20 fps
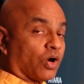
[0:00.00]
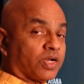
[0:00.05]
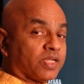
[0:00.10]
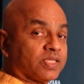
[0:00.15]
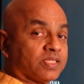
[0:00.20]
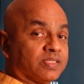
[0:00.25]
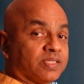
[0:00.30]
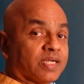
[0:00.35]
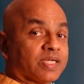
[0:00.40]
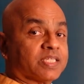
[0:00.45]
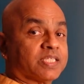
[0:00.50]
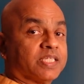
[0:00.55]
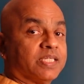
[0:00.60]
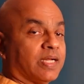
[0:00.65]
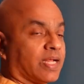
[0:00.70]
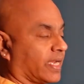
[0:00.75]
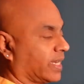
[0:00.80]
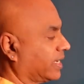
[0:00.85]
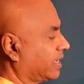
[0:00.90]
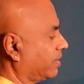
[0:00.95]
what does
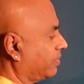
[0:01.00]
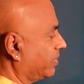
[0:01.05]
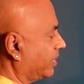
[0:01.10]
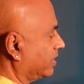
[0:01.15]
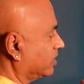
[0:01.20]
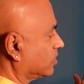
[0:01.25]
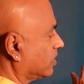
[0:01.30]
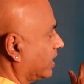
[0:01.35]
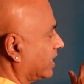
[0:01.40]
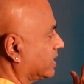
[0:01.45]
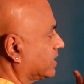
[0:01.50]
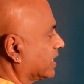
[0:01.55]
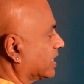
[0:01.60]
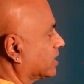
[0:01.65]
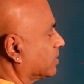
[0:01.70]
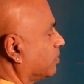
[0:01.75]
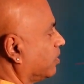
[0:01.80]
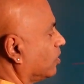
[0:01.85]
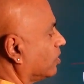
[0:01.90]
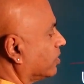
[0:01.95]
Dakshinayana mean? So let's
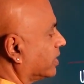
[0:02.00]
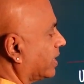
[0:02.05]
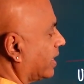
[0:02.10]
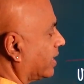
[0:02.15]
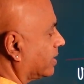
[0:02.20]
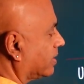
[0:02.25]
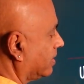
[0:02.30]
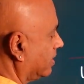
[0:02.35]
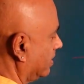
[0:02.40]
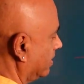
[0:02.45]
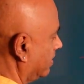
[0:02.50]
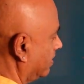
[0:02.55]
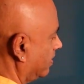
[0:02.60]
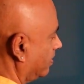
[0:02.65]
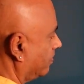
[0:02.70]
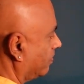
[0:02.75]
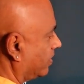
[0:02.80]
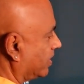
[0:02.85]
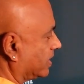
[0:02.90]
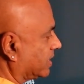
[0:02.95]
explore that
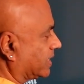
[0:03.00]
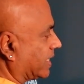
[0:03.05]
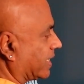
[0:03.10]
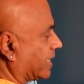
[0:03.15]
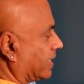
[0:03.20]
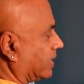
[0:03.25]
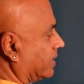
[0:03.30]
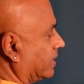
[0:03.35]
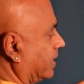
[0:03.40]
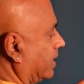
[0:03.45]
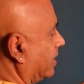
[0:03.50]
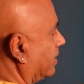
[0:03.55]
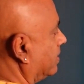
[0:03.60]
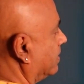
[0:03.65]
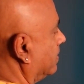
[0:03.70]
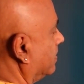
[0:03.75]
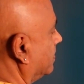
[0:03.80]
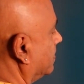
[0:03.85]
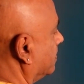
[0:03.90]
for a second here.